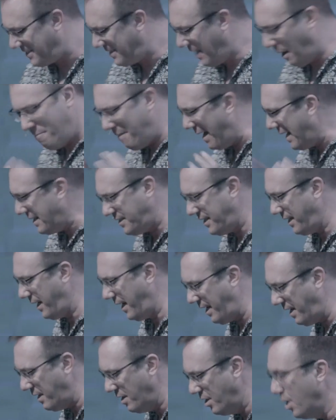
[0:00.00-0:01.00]

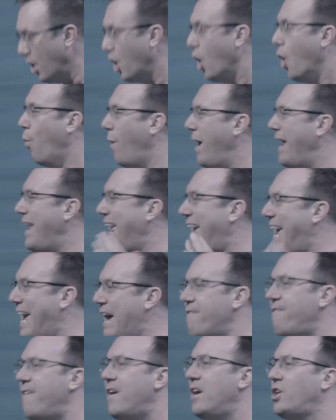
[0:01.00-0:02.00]
amazingly,
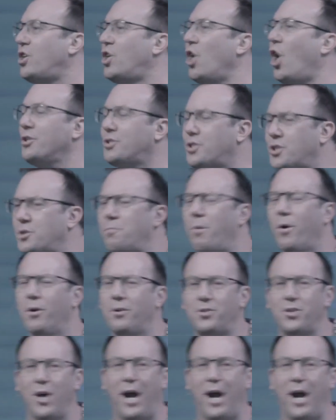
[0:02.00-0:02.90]
whenever God spoke to